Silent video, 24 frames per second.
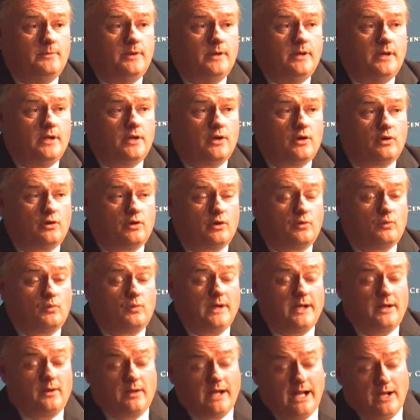or
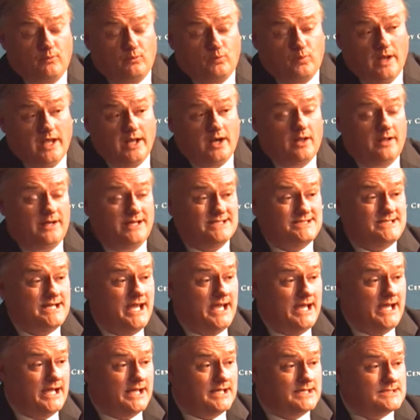when I read on a
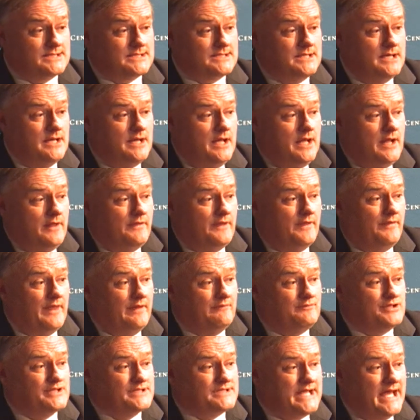text that they've
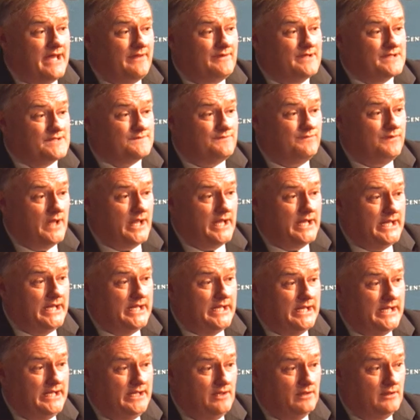just had this flooding
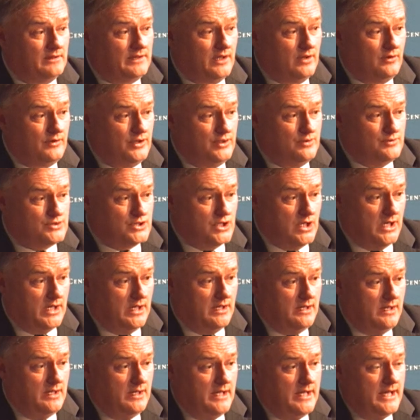in Hilldale, Utah,
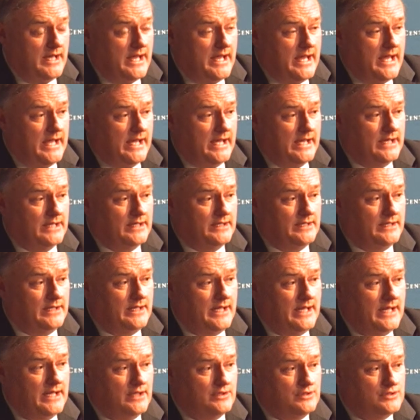and
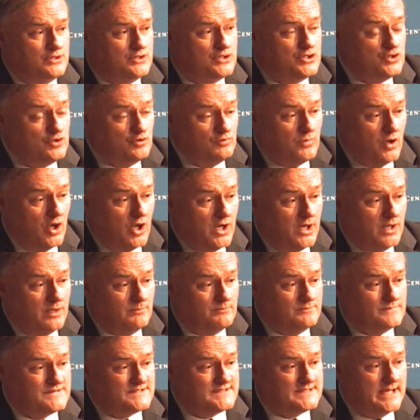2
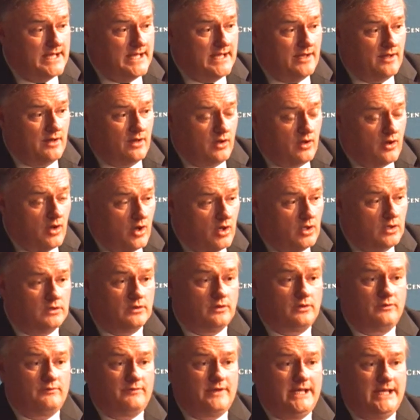moms and a
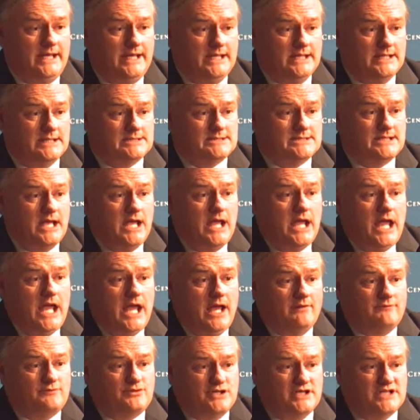carload of kids
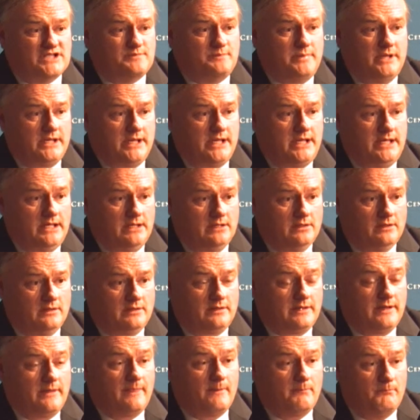have just been killed,
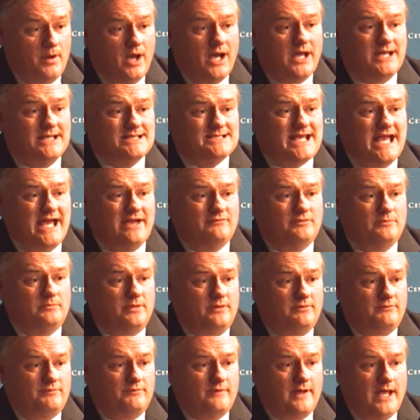and the bodies haven't
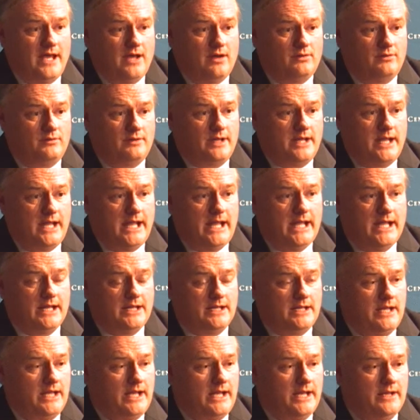been found,
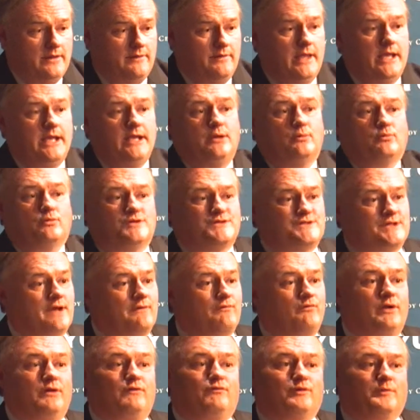and they were
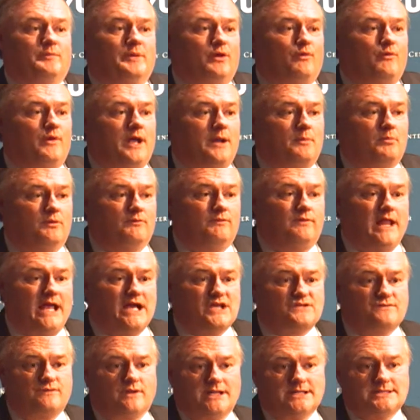suffering from incredible
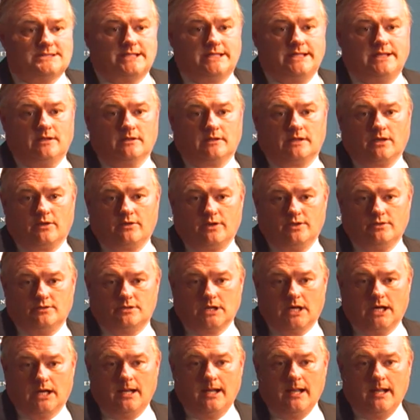flash floods in Hilldale, Utah.